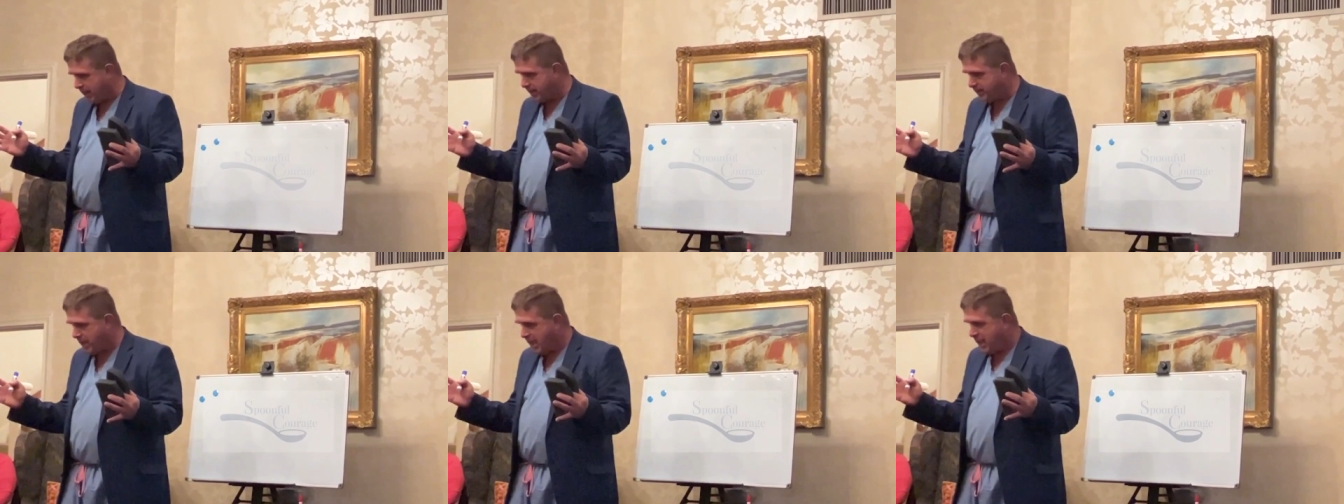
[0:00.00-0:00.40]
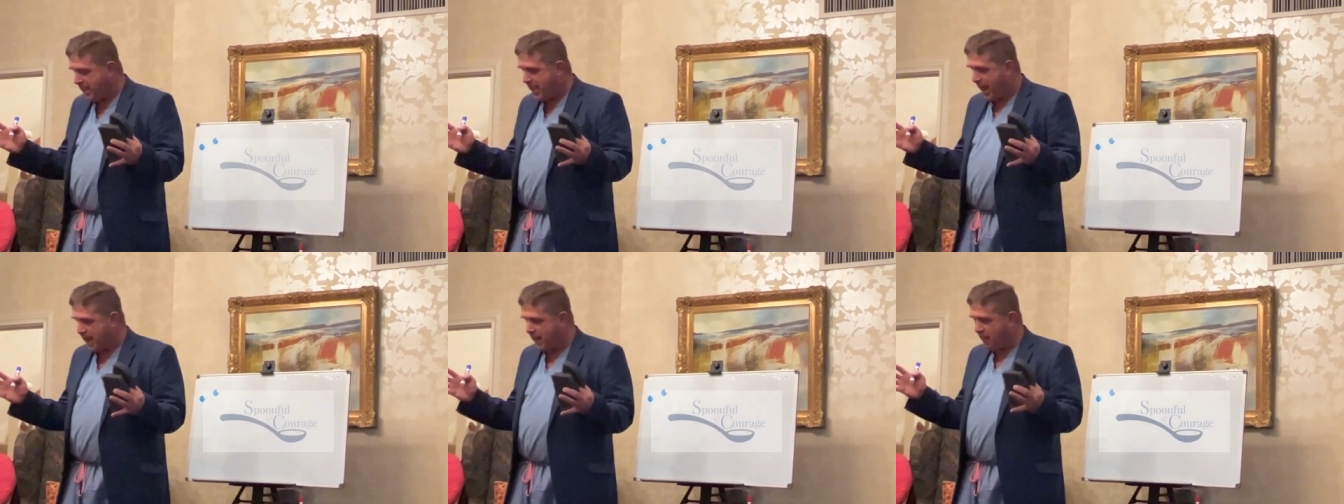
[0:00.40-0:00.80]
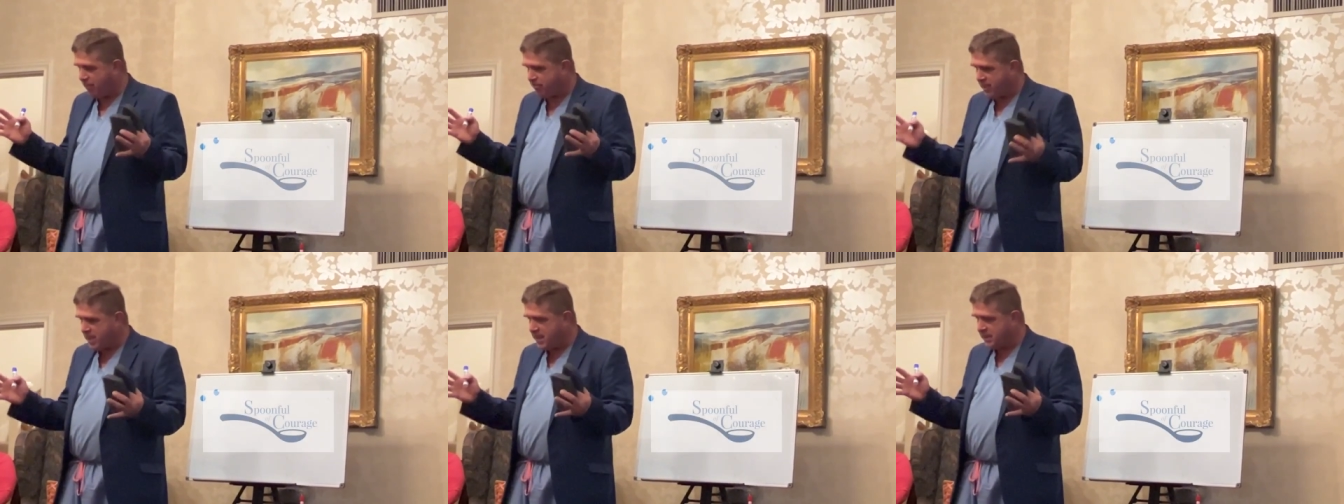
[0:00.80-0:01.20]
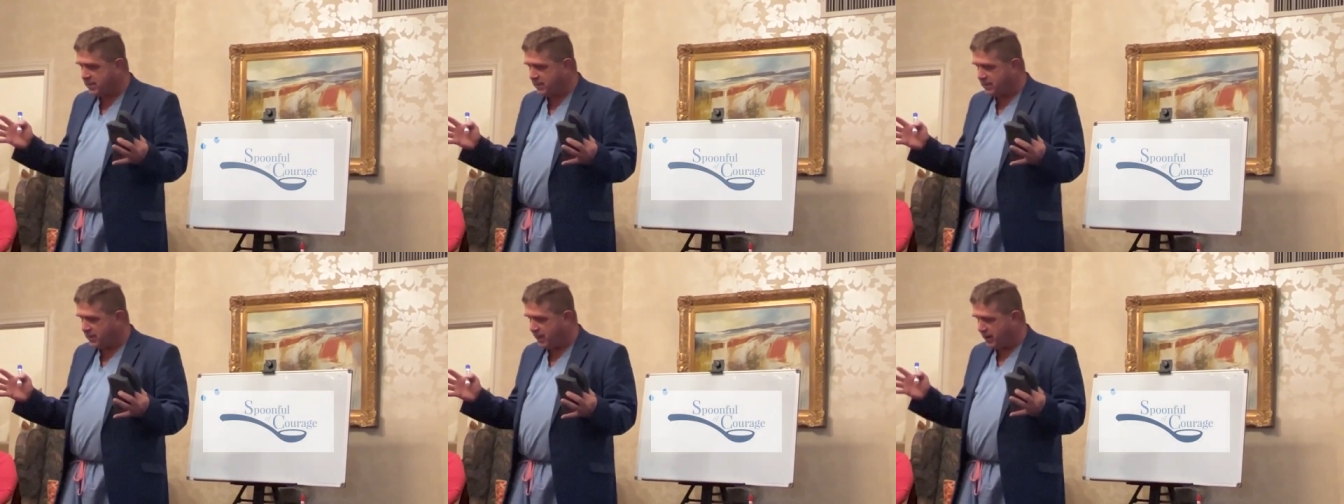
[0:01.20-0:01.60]
And, and I
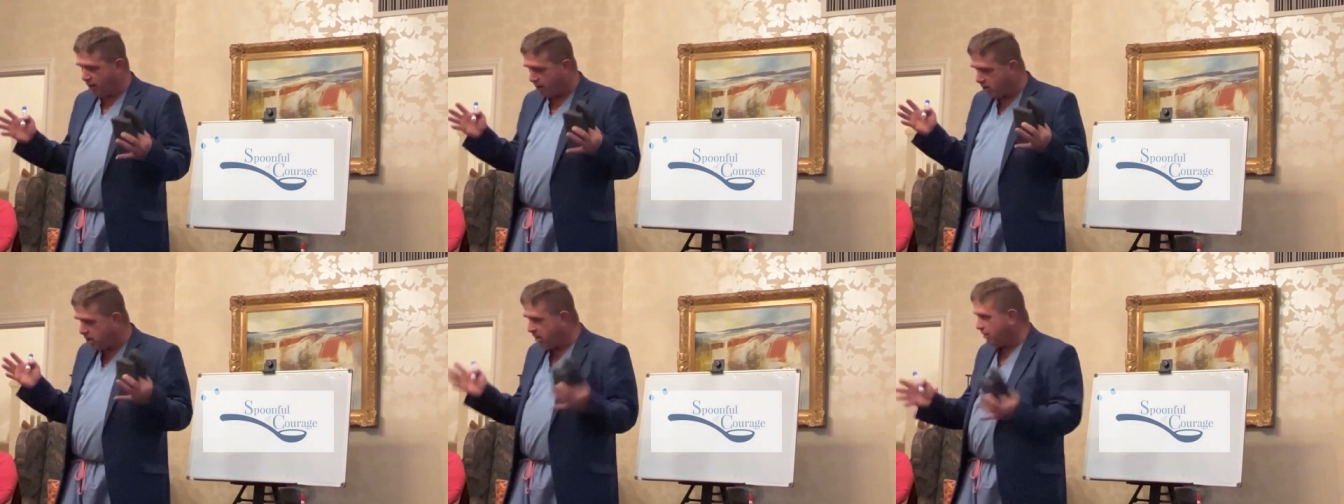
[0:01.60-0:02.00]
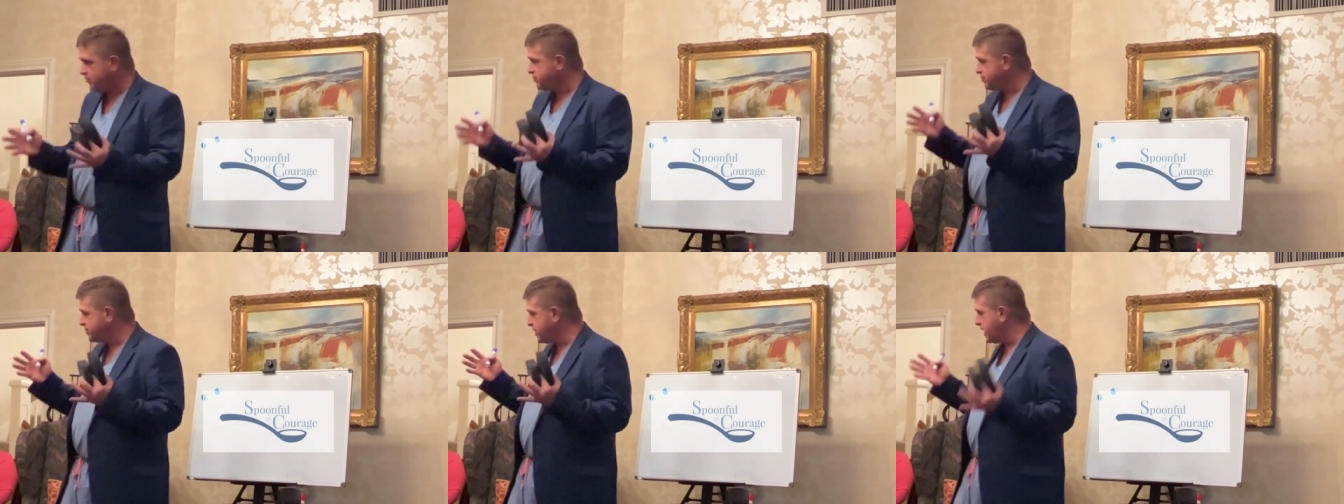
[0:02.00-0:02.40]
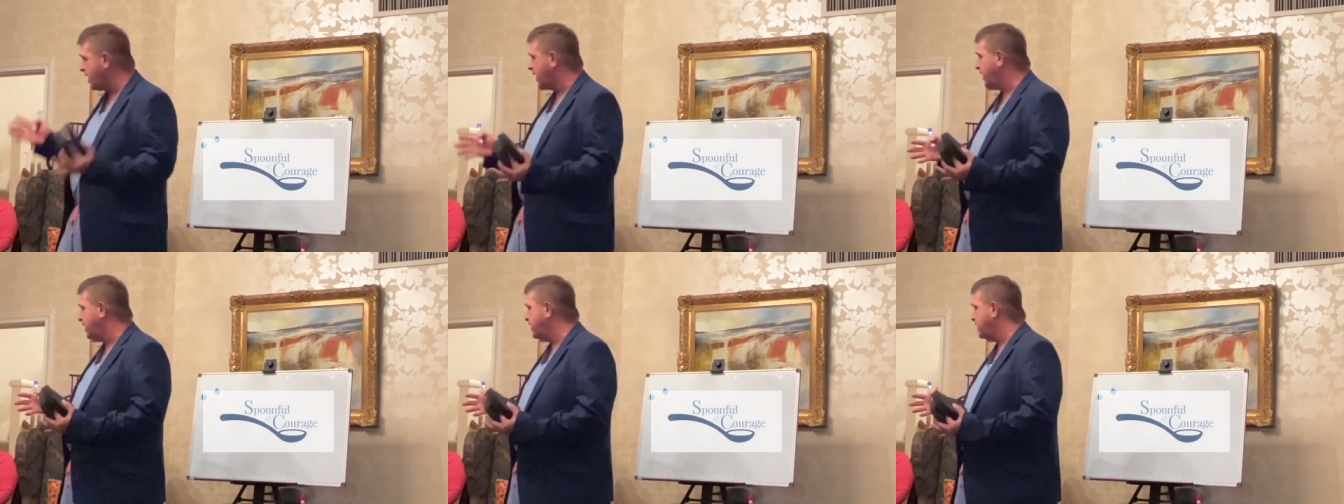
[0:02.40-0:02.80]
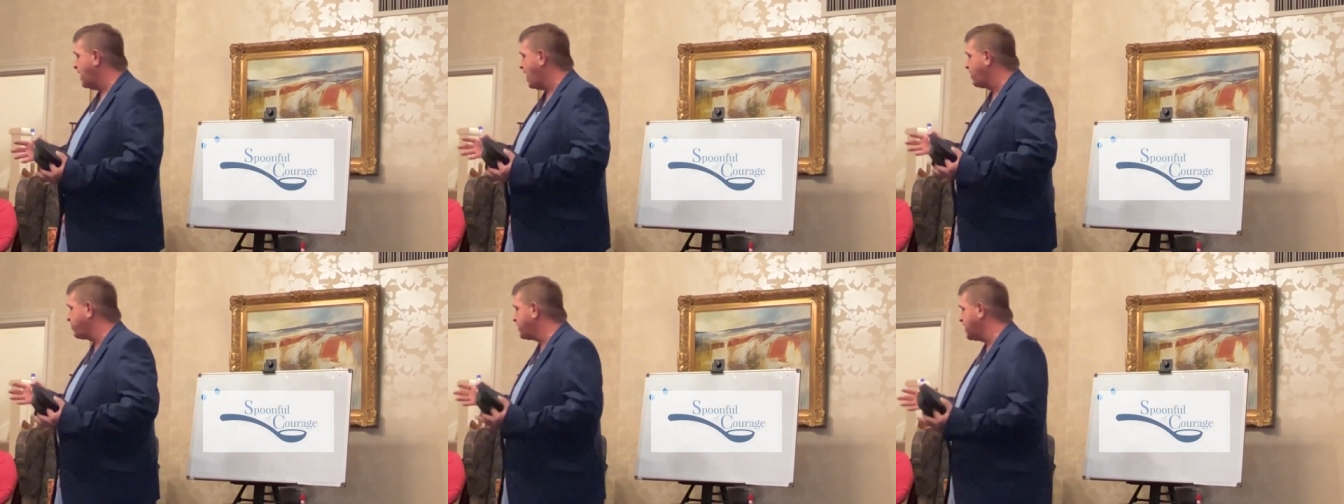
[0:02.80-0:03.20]
think in our culture today,
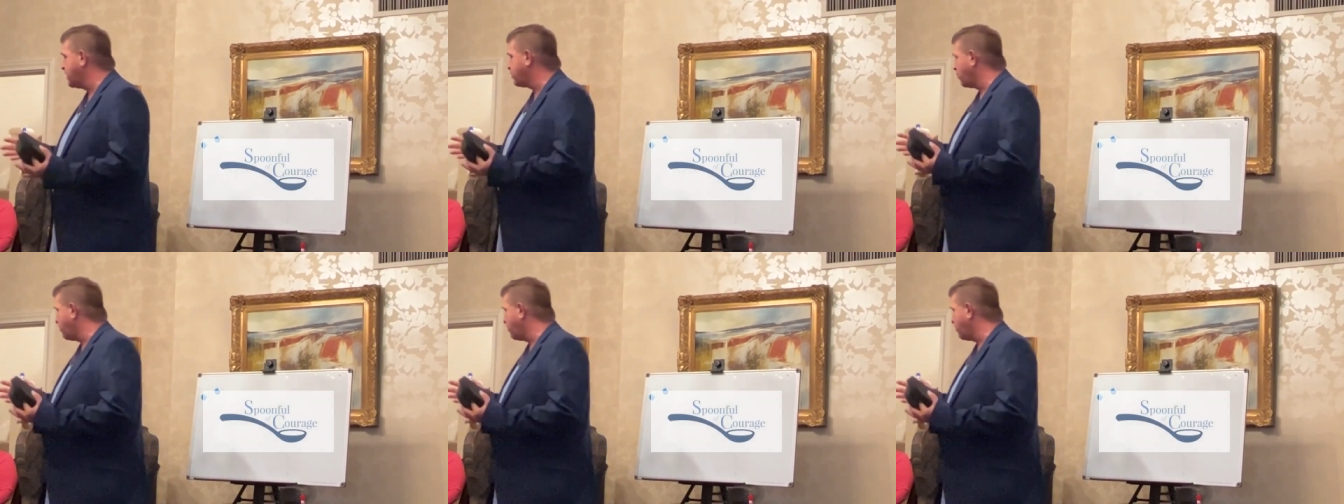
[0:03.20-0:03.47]
I think